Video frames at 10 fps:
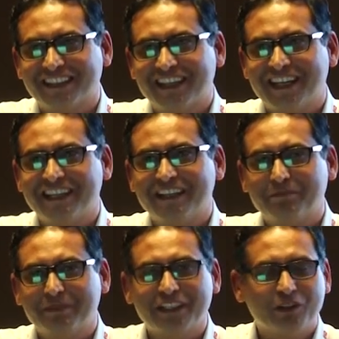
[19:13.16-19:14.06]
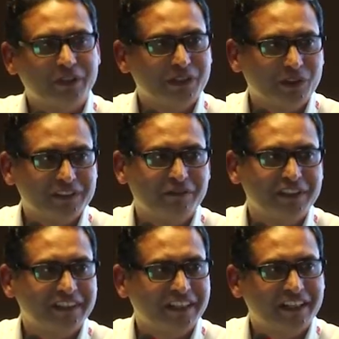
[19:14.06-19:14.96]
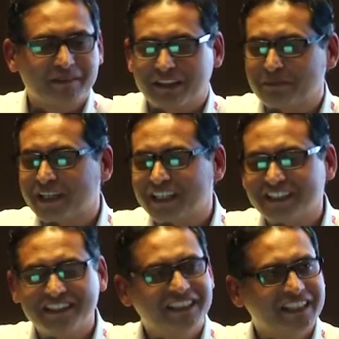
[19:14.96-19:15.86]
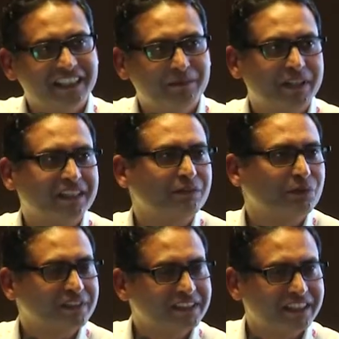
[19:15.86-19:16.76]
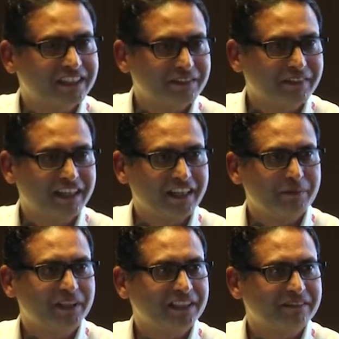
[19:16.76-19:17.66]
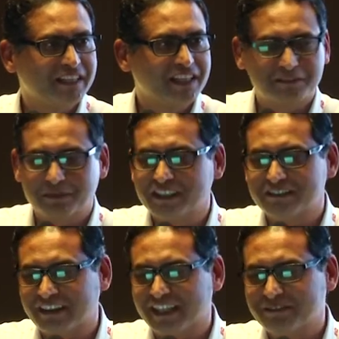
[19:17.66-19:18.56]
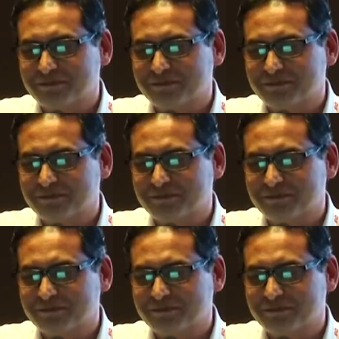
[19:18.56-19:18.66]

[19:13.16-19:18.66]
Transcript: anti-dumping duty was investigated by DGAD, but it was rejected finally by the finance ministry.